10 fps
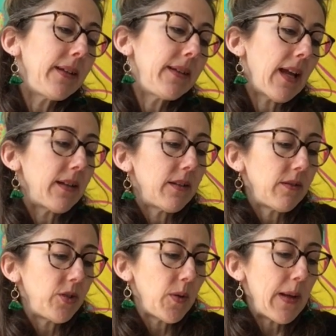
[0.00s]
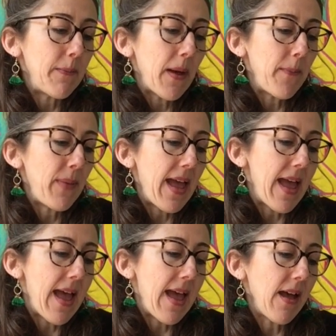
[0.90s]
do it in a
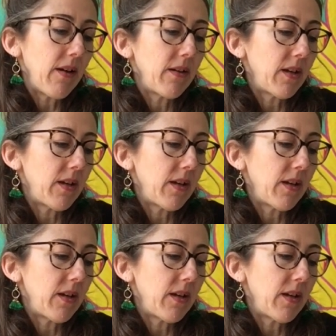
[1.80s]
pair.